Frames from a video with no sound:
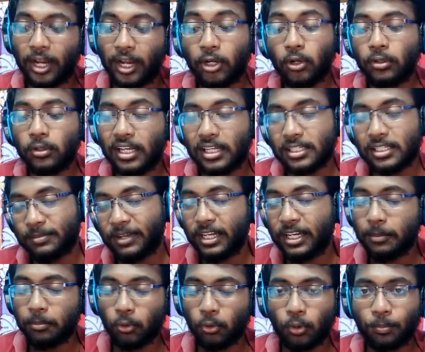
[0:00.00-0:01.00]
I know there's
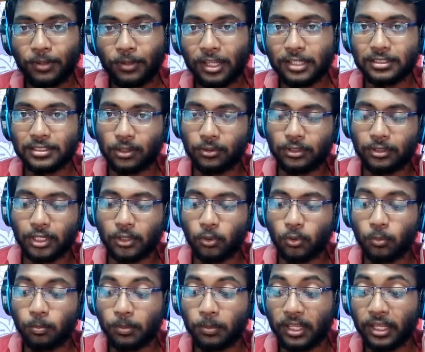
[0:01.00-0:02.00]
many pro players out
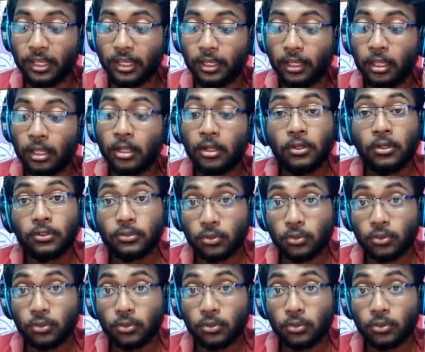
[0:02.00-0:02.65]
there who play